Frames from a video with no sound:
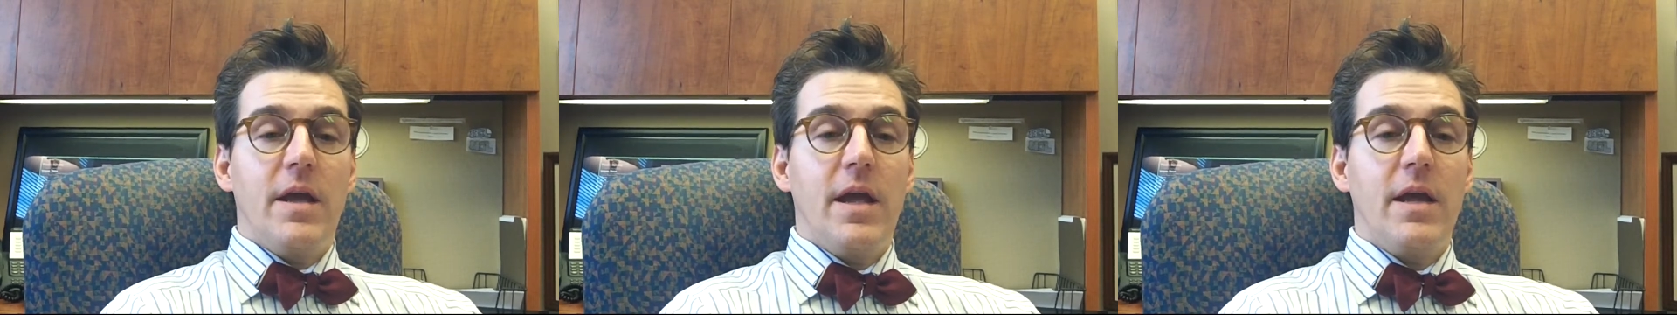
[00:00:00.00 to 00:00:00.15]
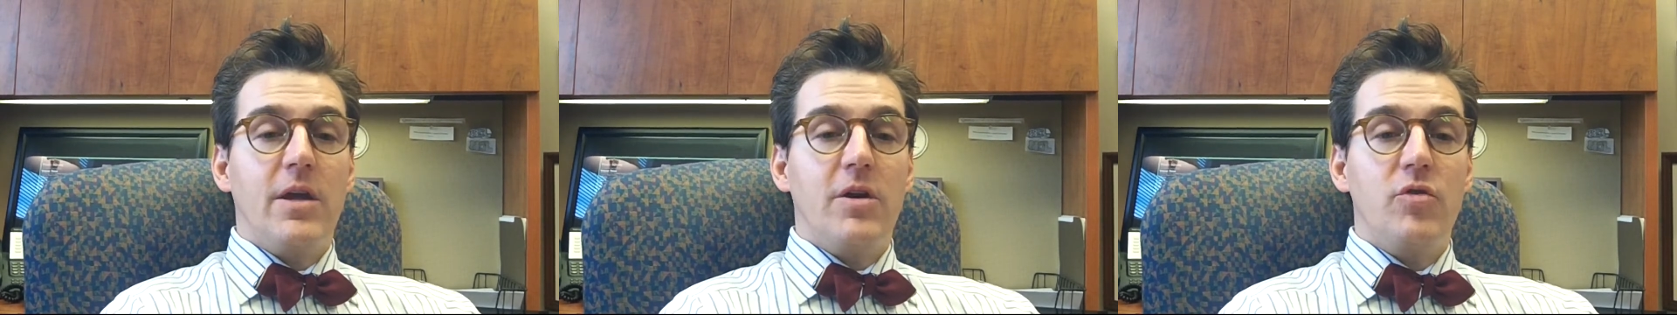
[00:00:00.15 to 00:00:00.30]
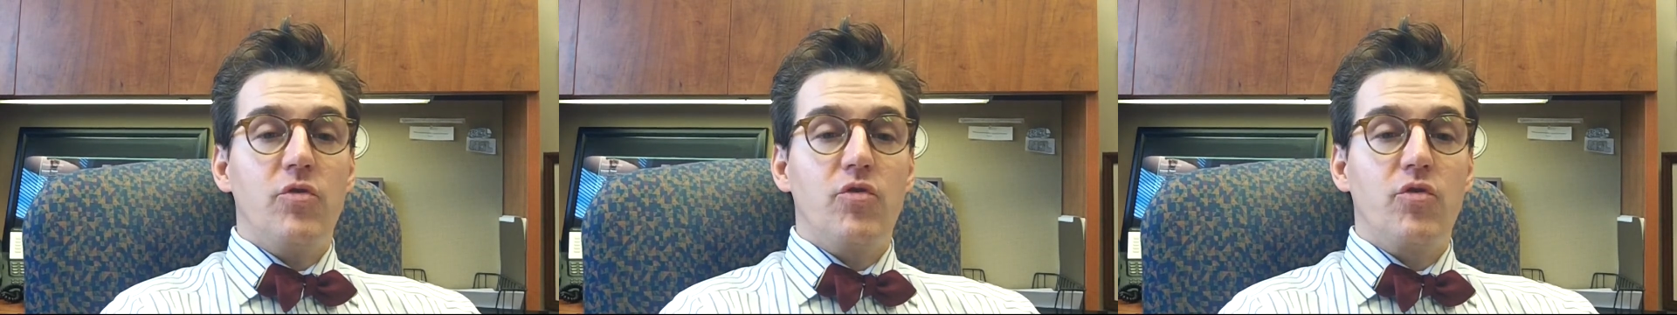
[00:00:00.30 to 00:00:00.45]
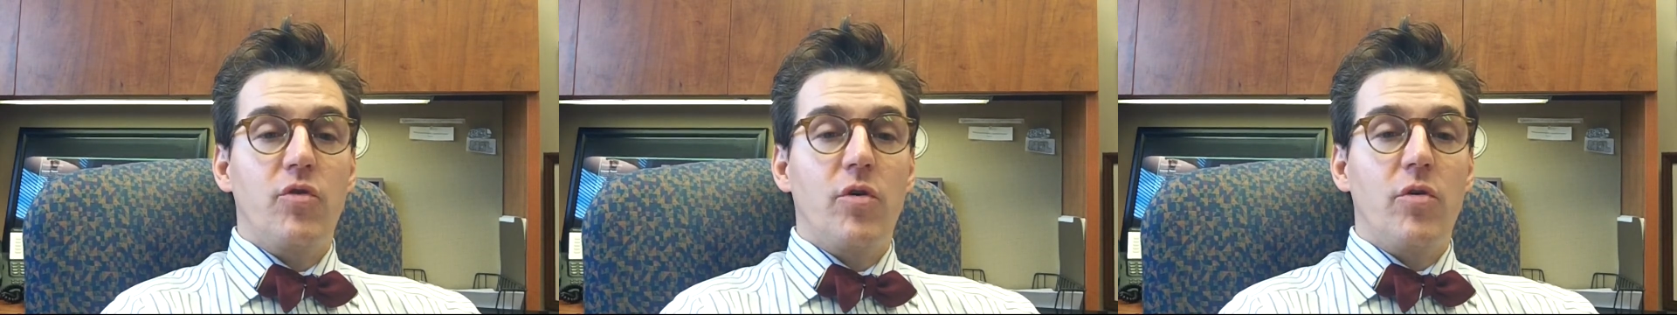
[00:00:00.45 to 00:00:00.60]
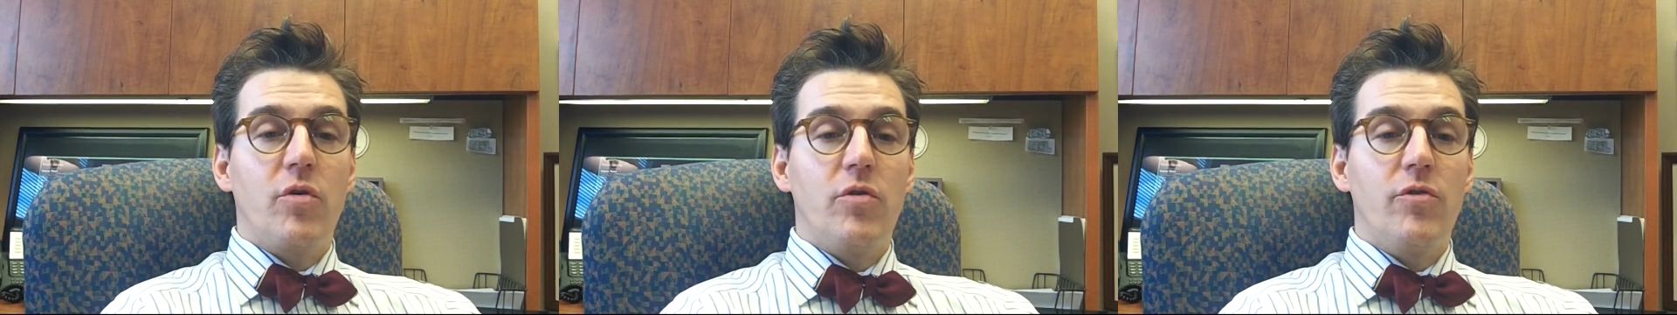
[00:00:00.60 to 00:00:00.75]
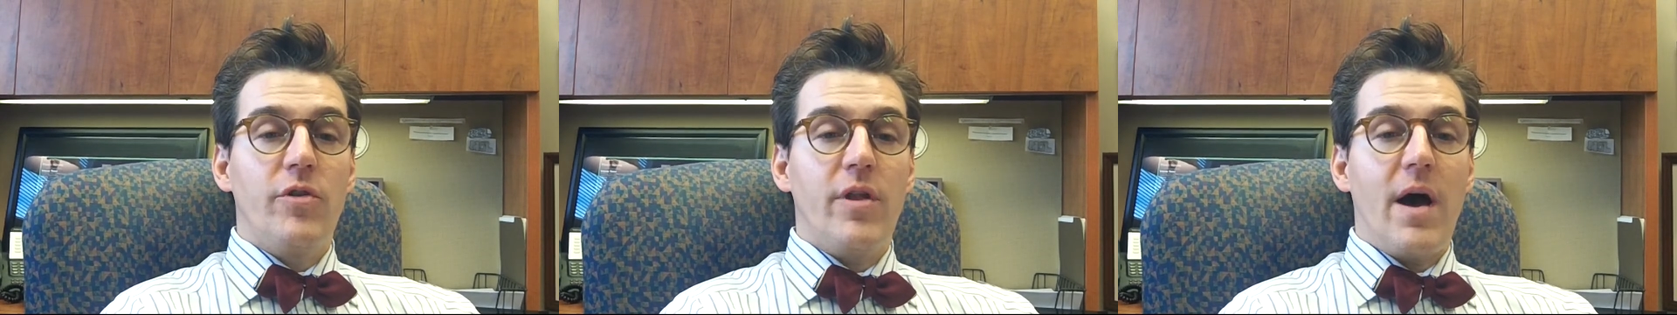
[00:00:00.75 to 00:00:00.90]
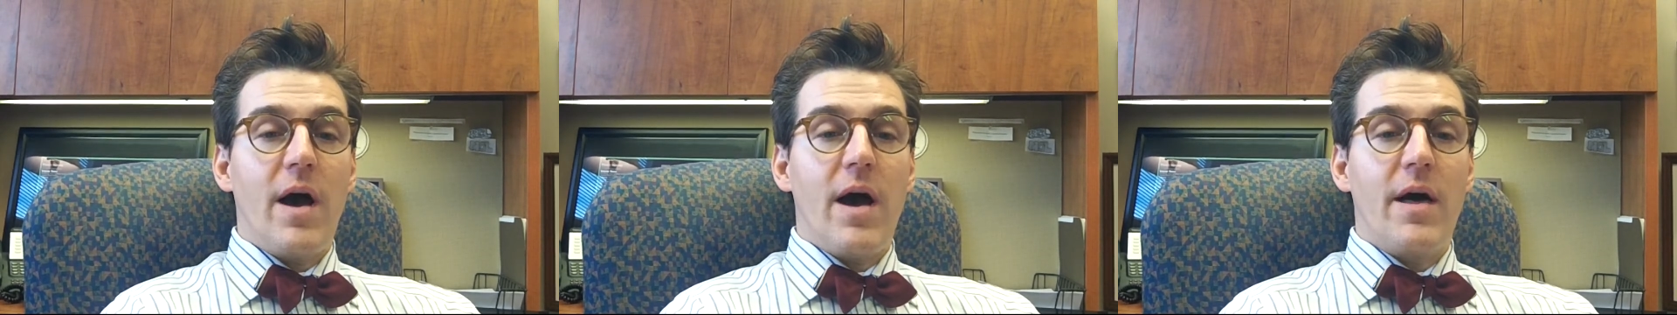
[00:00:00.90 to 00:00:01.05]
a control
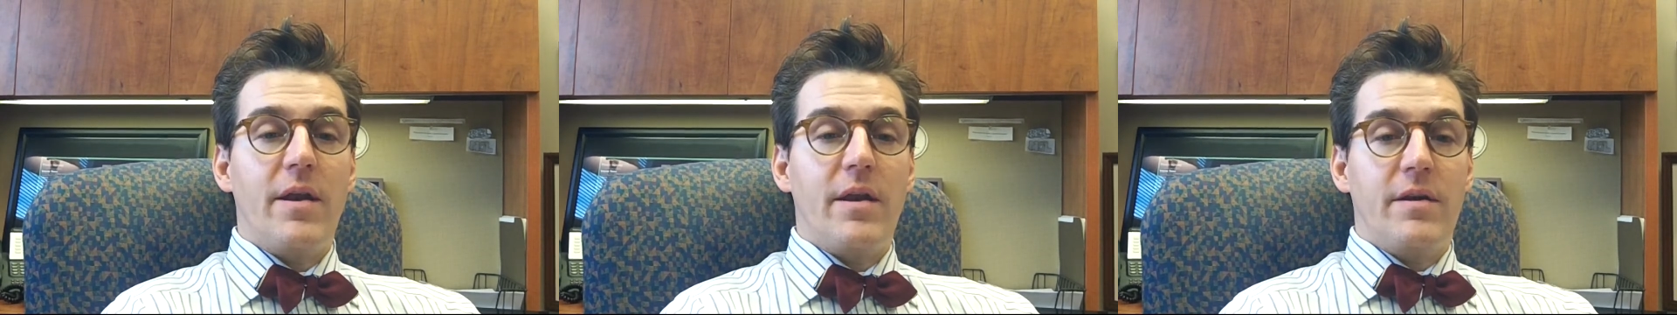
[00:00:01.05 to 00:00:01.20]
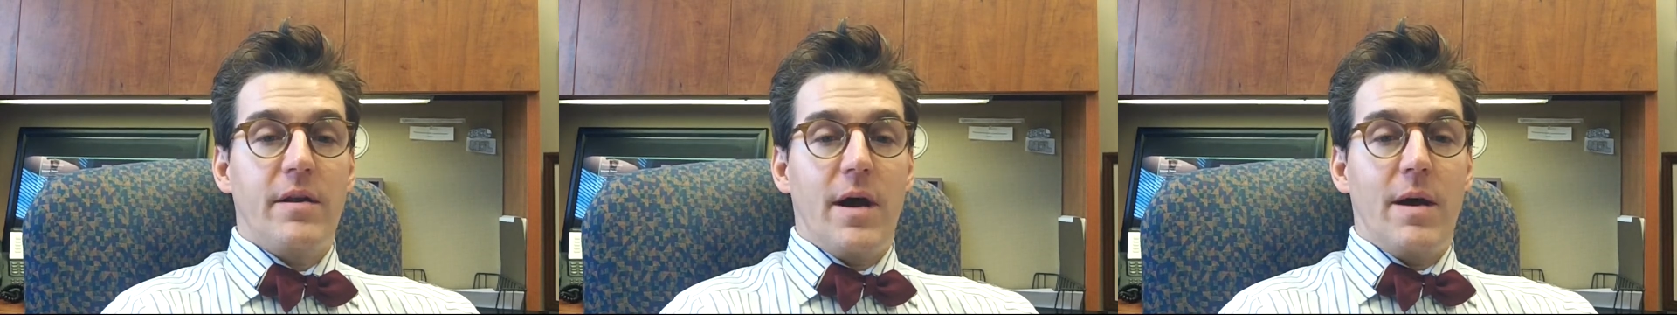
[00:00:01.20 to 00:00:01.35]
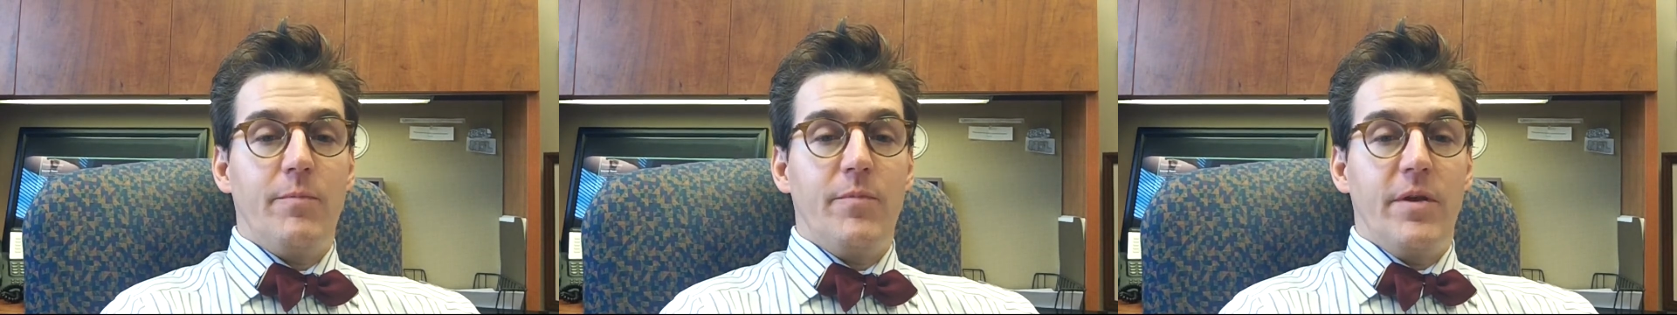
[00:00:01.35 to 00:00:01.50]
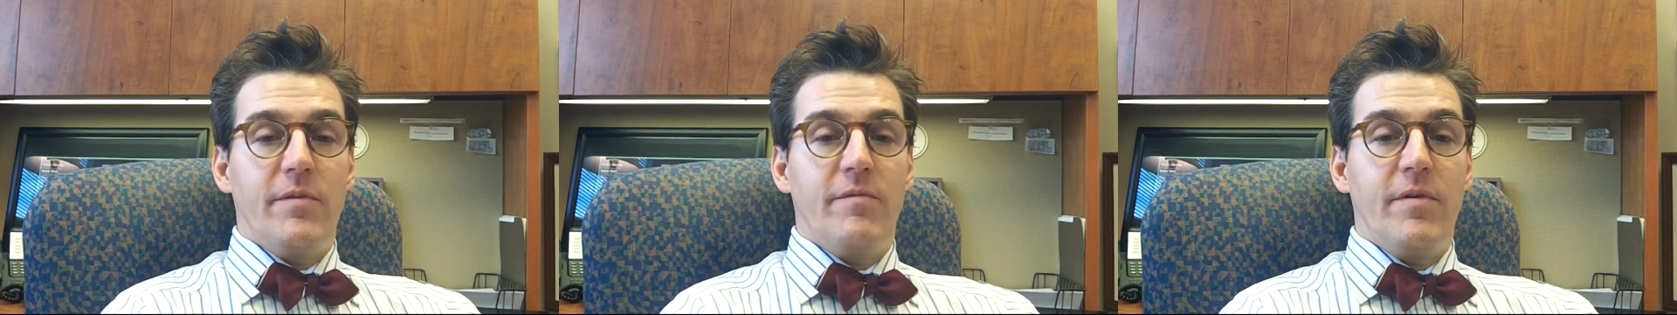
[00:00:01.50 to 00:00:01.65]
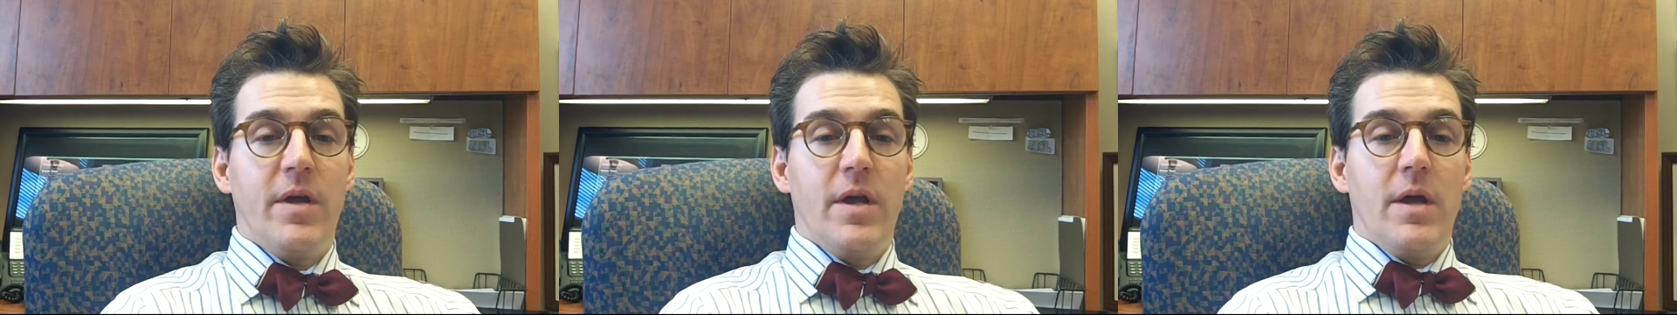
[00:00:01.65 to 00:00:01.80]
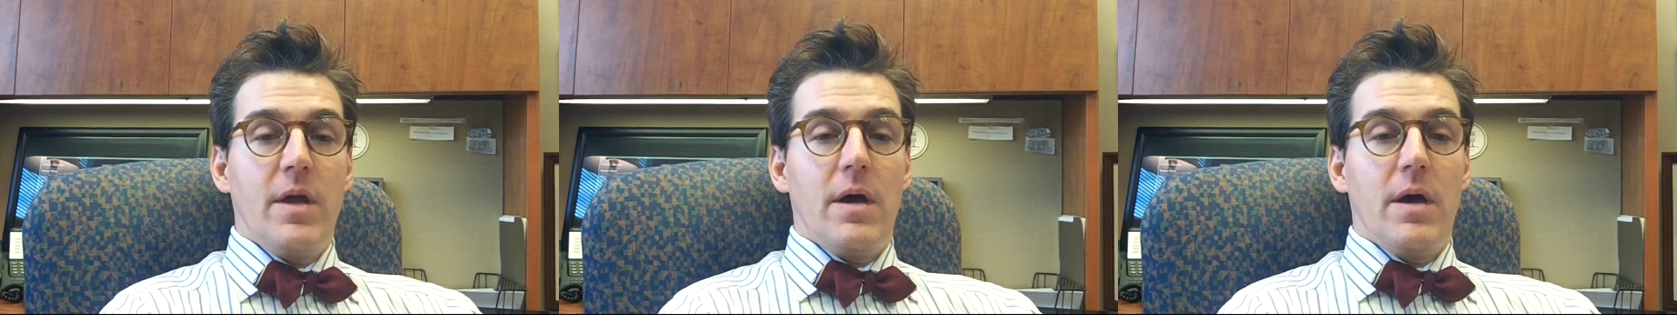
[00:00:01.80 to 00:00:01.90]
non-adoptive